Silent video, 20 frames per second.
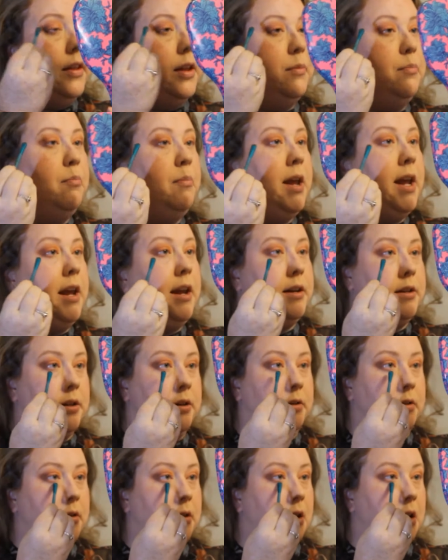then
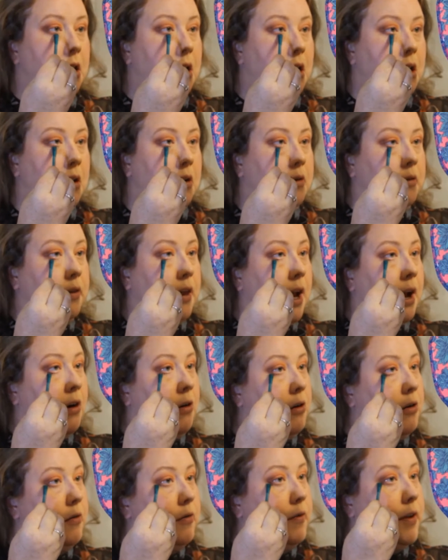meet the
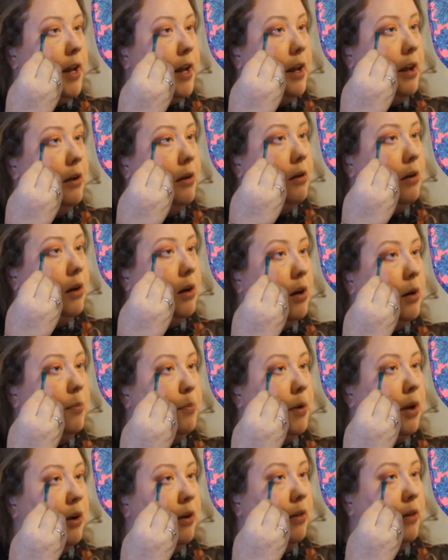outer V
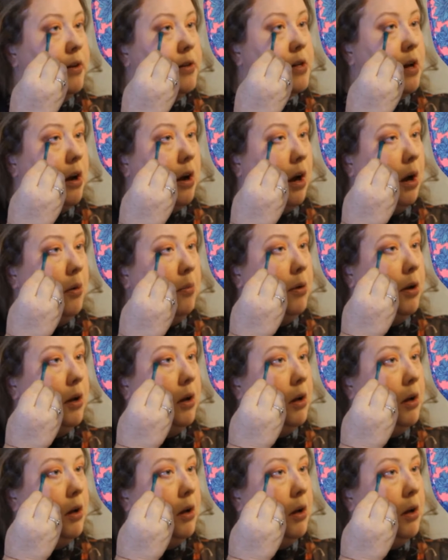up on the top.